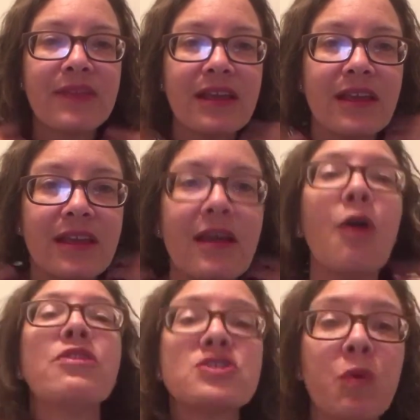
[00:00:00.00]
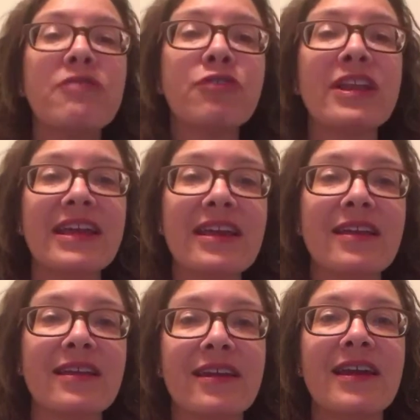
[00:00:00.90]
this 1 foot
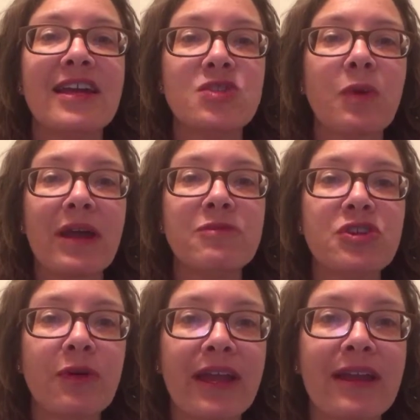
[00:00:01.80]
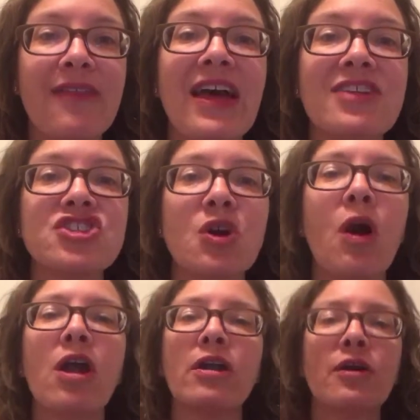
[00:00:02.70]
in is what I'm doing, and that is so hard.